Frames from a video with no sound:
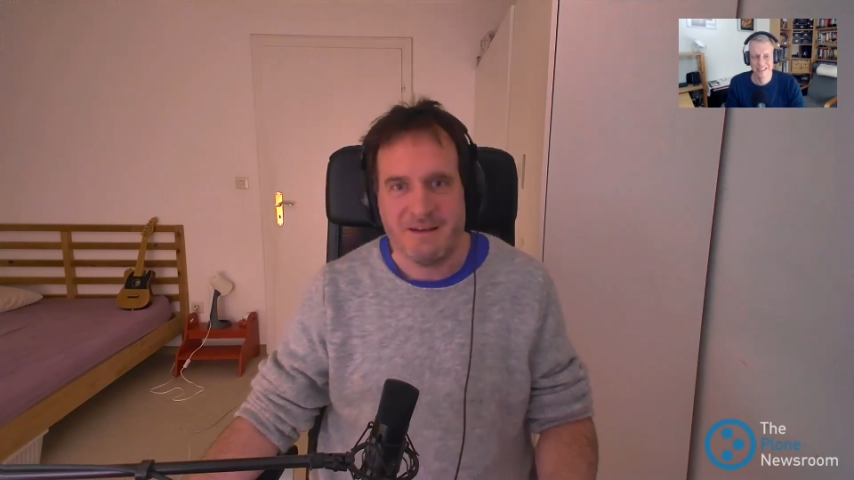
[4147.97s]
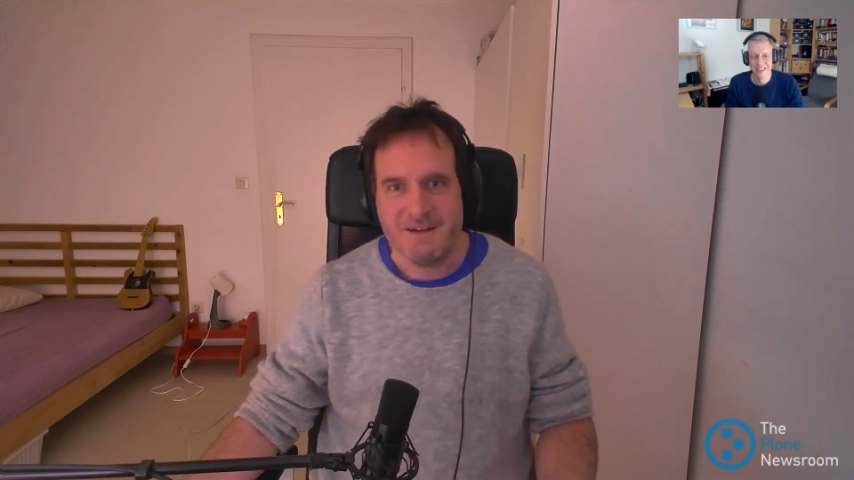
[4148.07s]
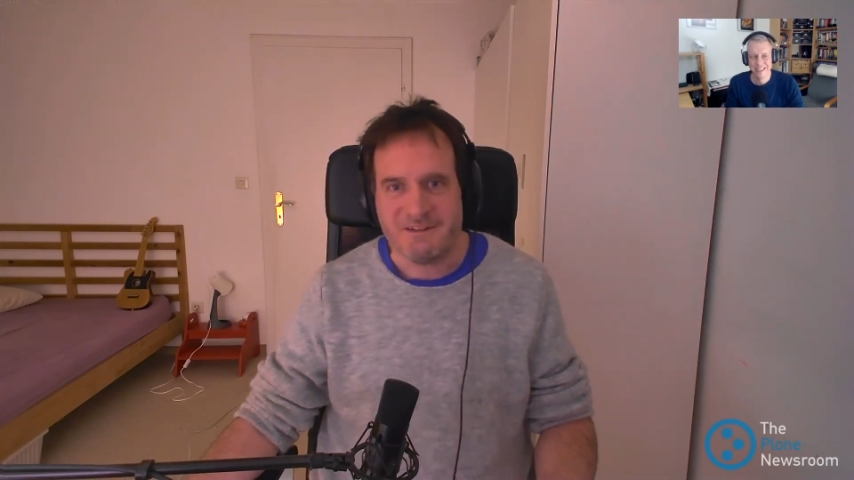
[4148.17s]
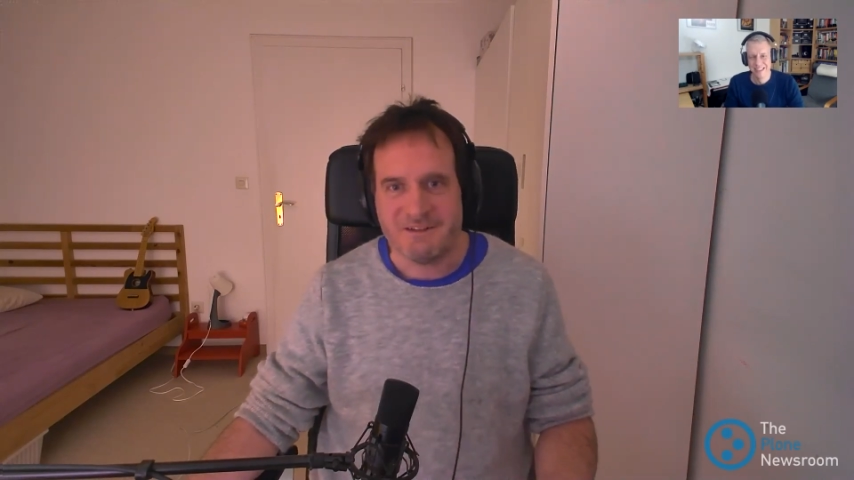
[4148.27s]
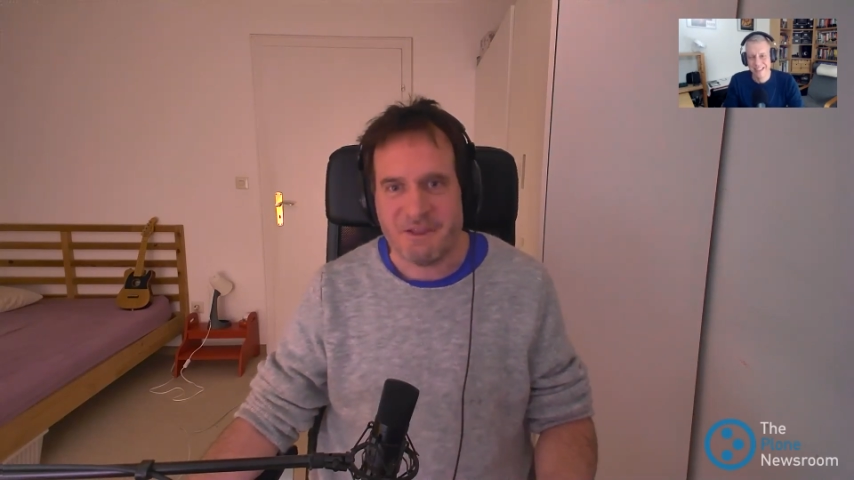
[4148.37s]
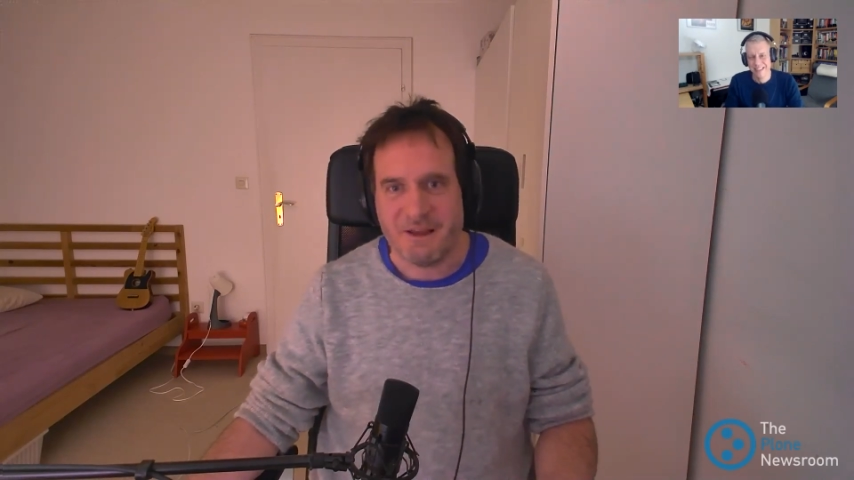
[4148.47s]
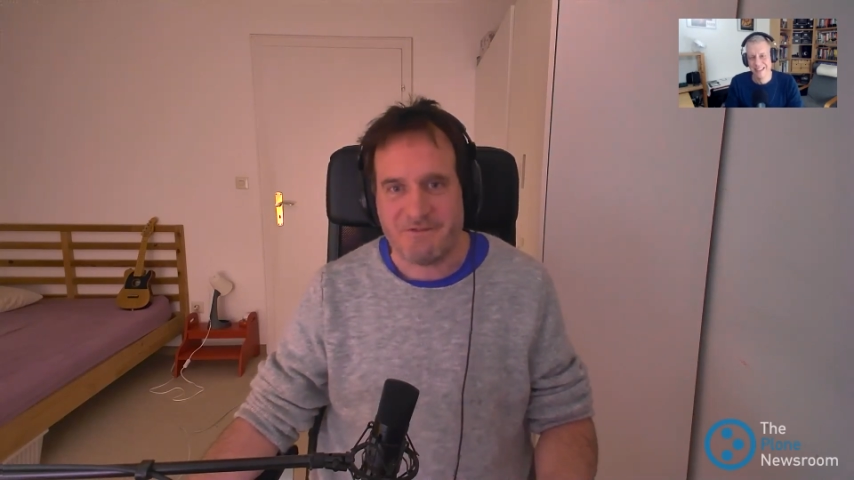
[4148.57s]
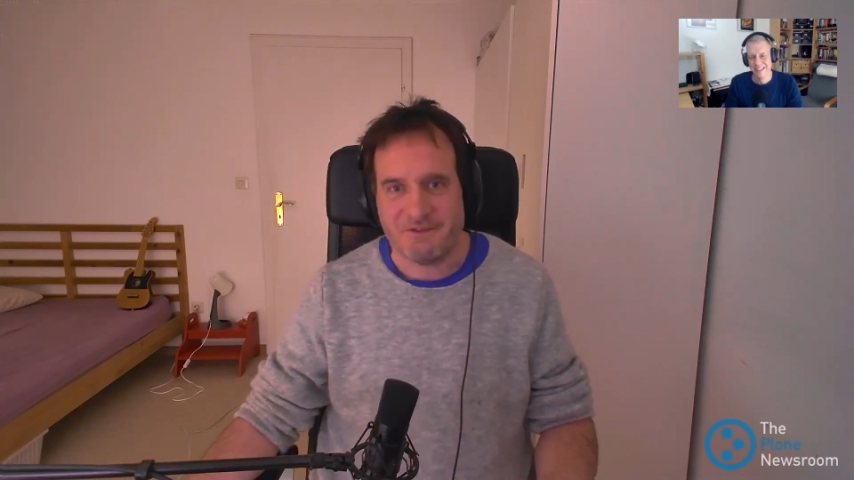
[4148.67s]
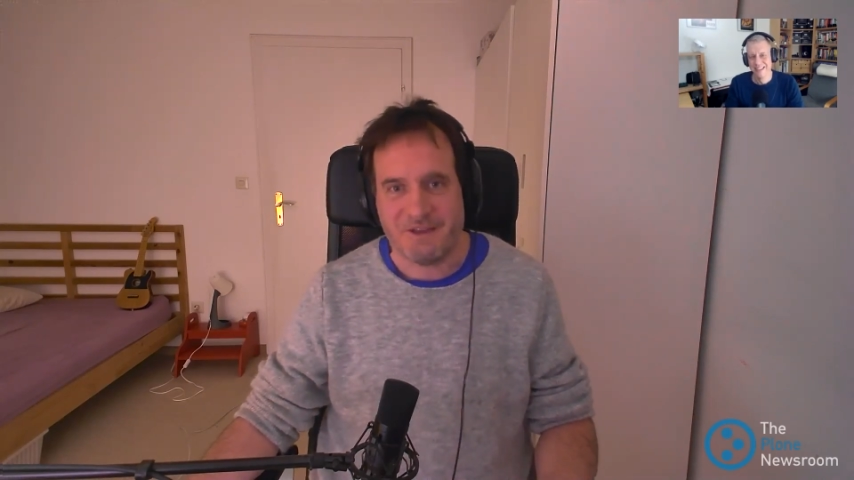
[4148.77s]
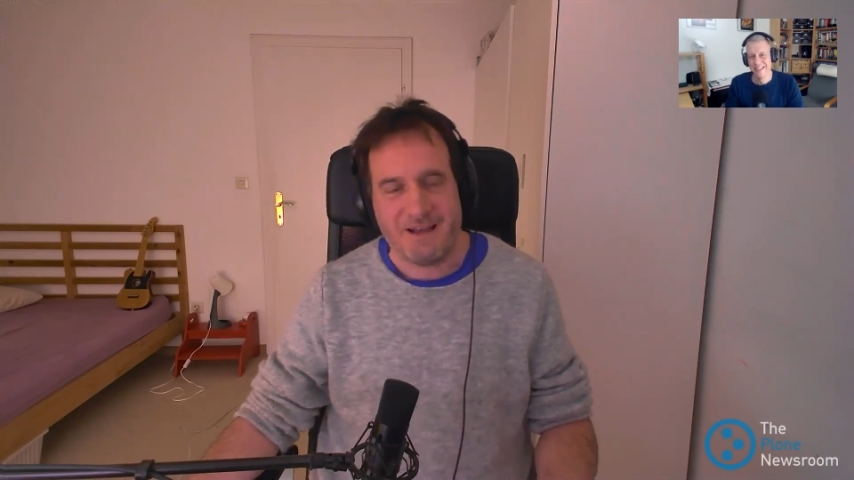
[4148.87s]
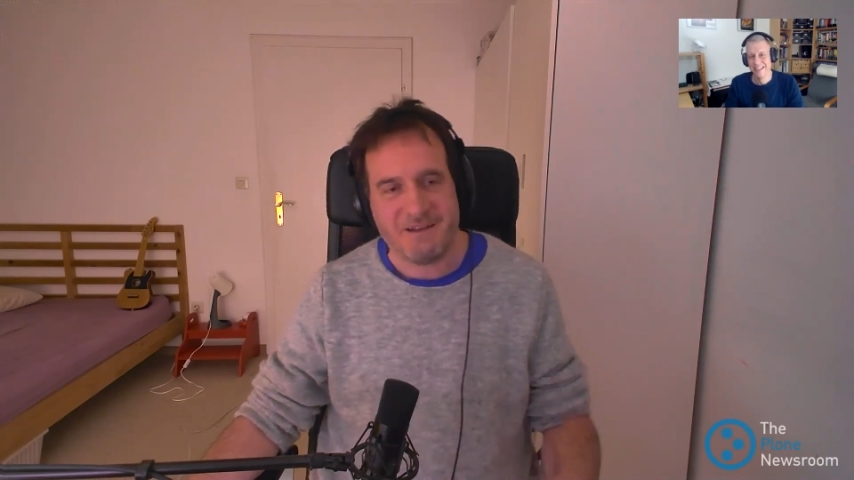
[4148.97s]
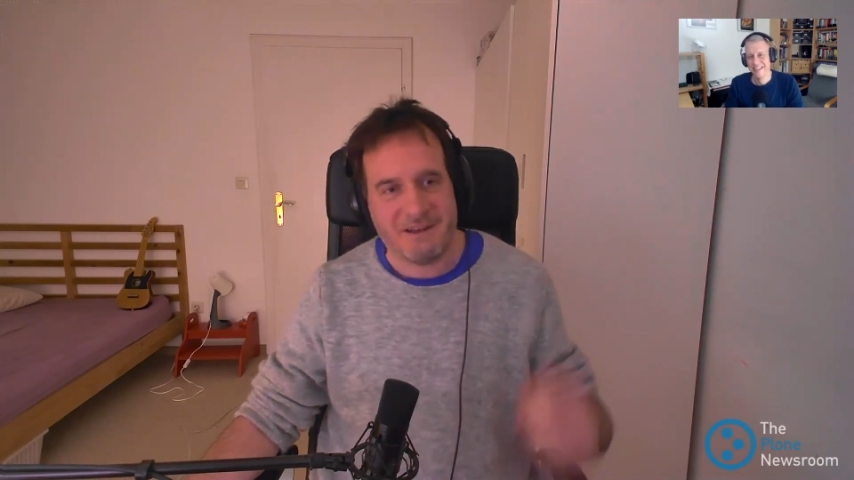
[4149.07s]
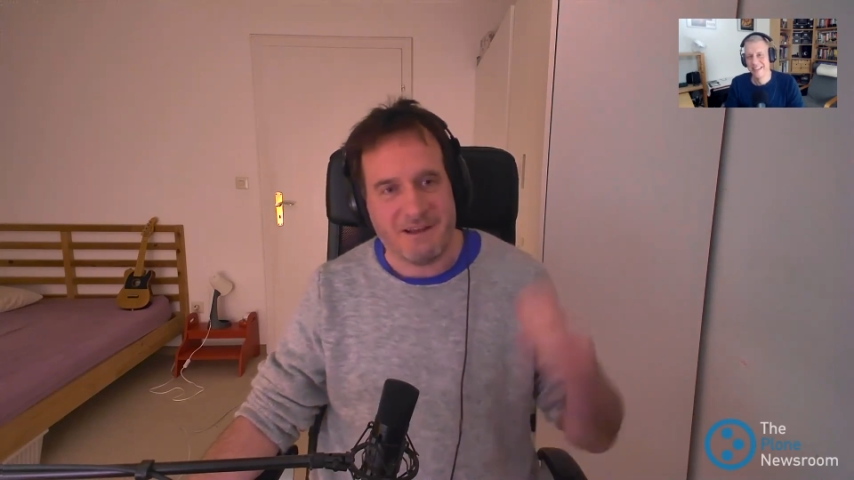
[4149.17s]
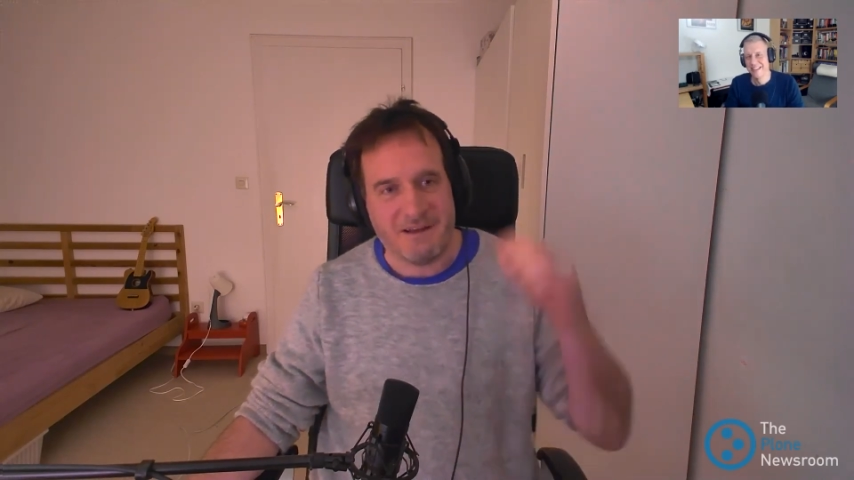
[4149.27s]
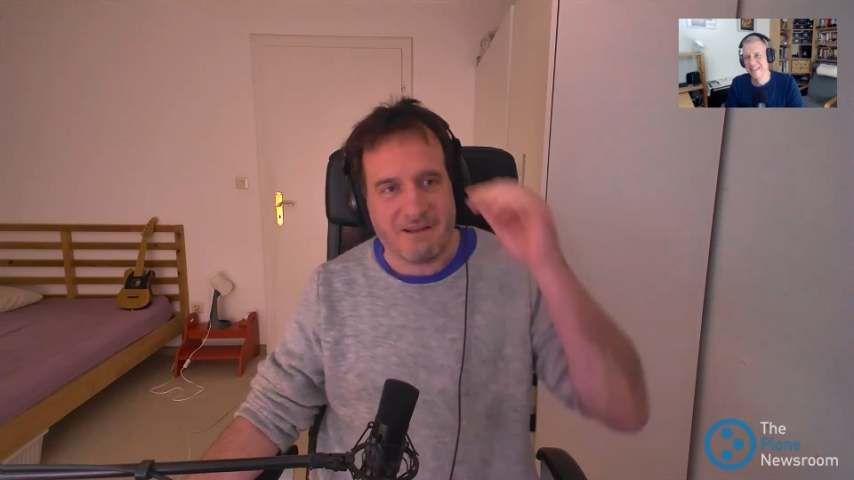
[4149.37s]
So thanks for
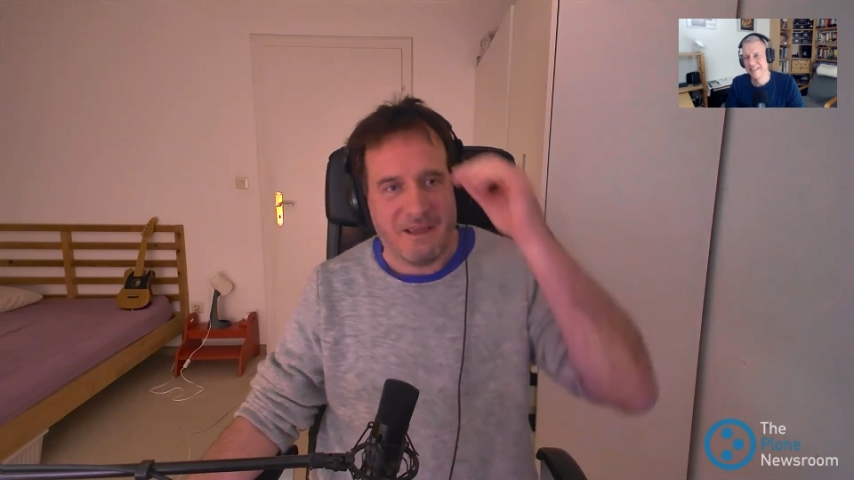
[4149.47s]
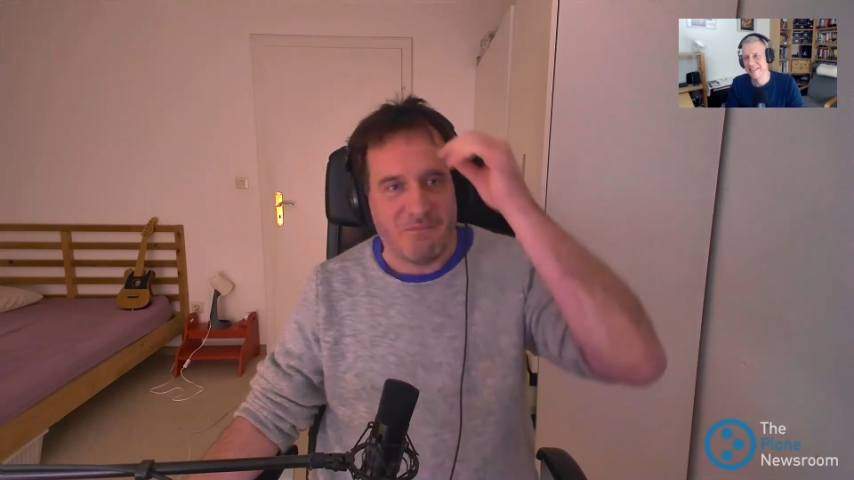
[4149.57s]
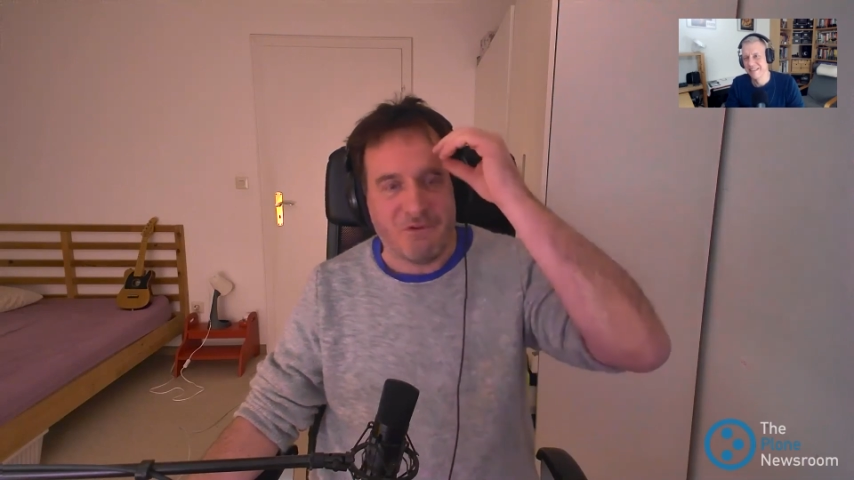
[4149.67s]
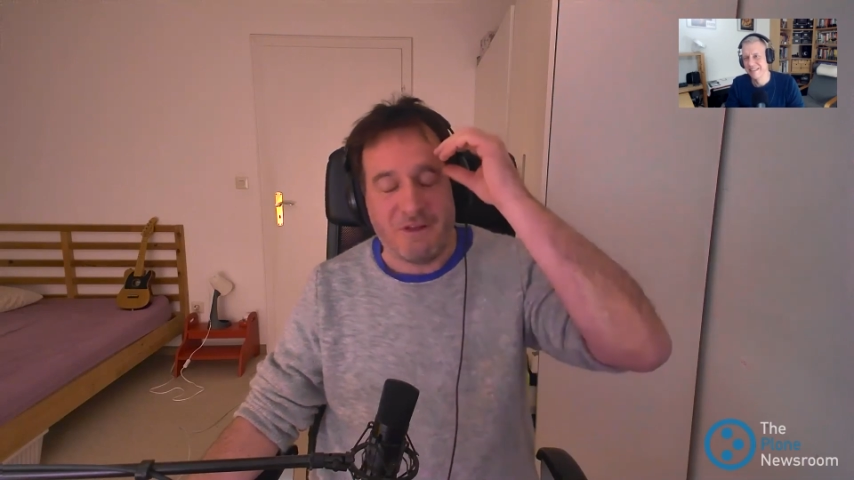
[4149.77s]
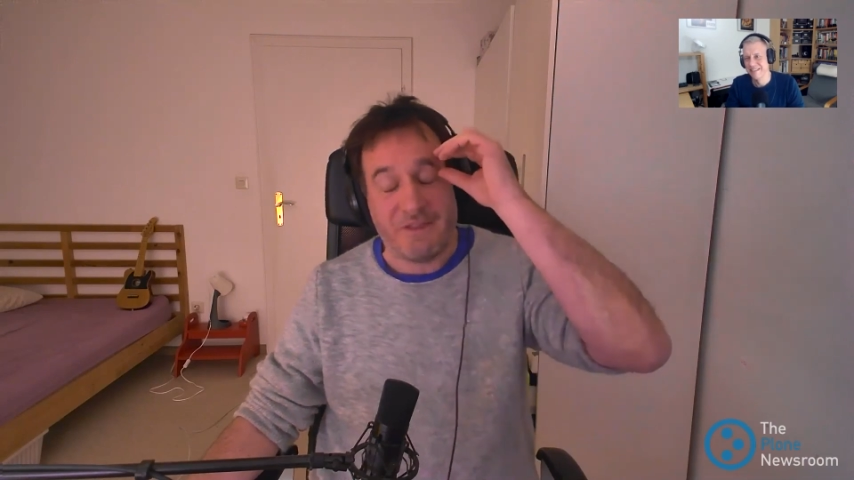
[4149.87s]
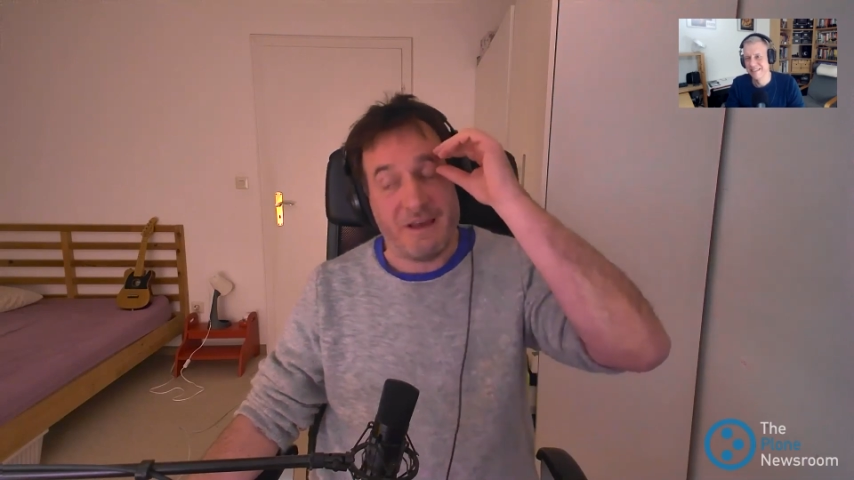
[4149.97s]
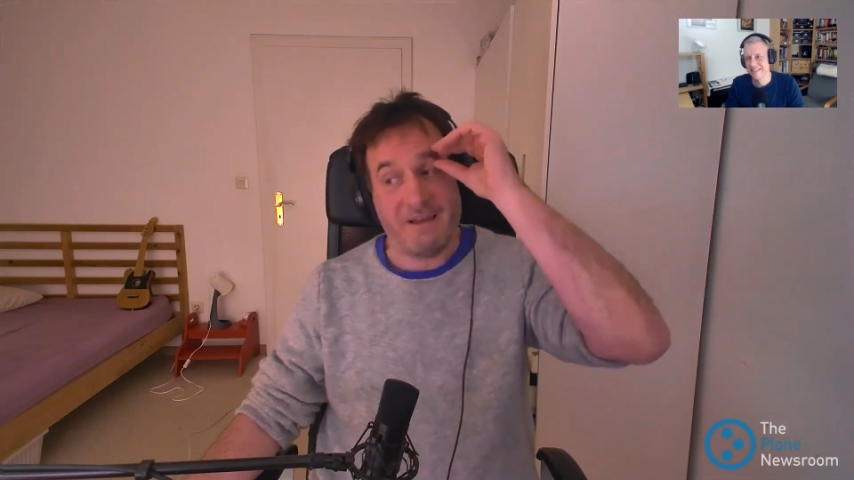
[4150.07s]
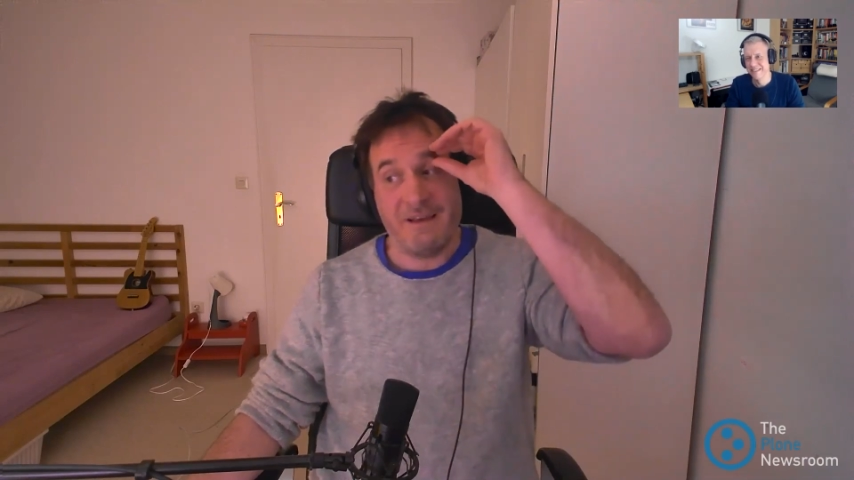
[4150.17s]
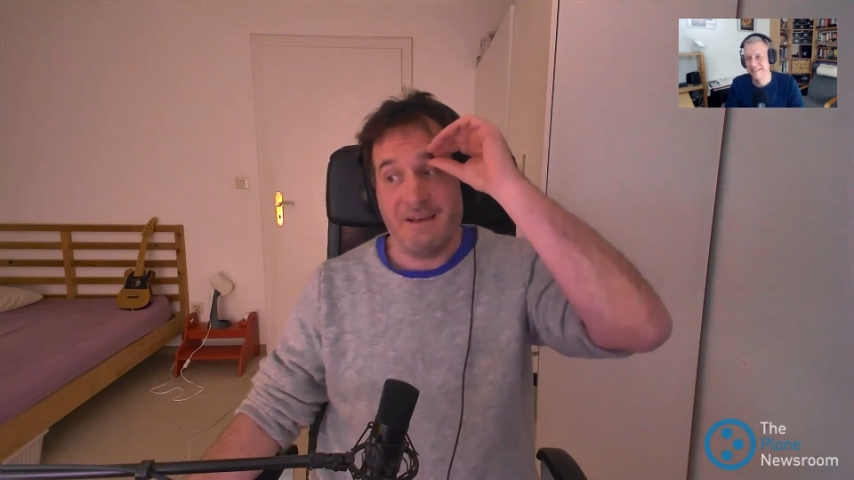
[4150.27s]
that. Keep doing that.